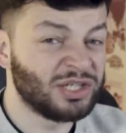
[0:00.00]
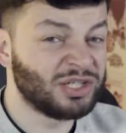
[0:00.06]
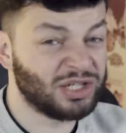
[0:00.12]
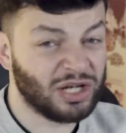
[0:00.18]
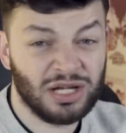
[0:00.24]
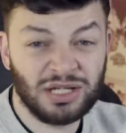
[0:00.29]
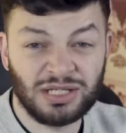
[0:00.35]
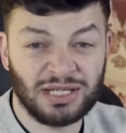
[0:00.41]

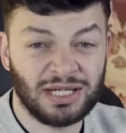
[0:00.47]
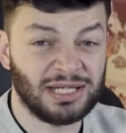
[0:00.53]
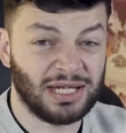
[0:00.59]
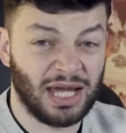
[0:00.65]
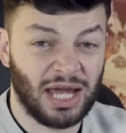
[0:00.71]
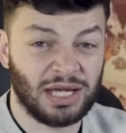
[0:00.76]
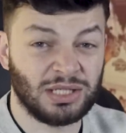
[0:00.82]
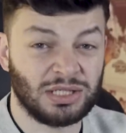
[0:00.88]
just in
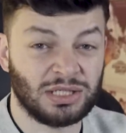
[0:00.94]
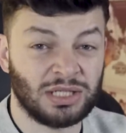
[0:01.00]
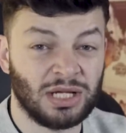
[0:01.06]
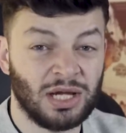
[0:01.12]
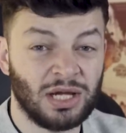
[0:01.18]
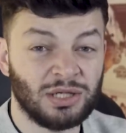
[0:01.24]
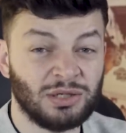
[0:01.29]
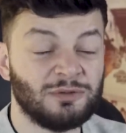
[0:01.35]
case
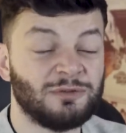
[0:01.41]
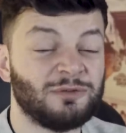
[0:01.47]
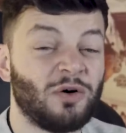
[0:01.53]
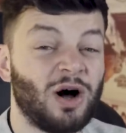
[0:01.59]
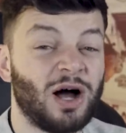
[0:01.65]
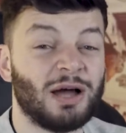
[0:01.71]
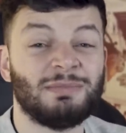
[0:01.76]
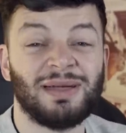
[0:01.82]
you
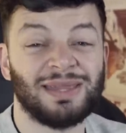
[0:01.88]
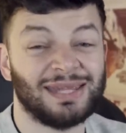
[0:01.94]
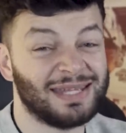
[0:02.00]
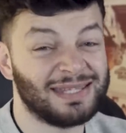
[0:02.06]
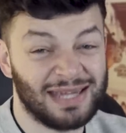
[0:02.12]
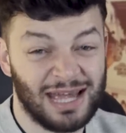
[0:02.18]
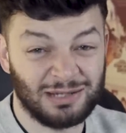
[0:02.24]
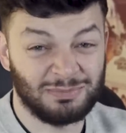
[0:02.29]
thought I meant
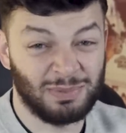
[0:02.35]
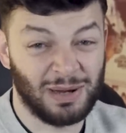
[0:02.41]
the dead